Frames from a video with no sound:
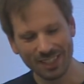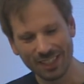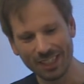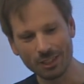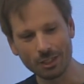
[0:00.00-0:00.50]

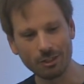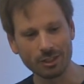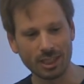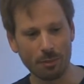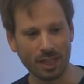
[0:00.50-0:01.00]
It could look
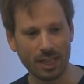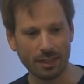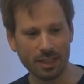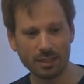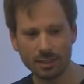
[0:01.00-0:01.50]
something like
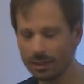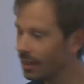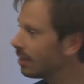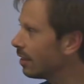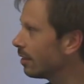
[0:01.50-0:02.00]
this.
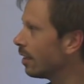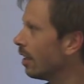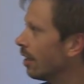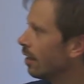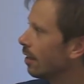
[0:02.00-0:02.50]
This is
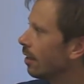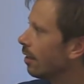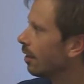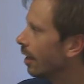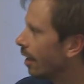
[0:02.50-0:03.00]

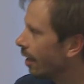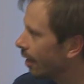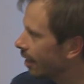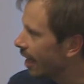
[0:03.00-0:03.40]
uh, an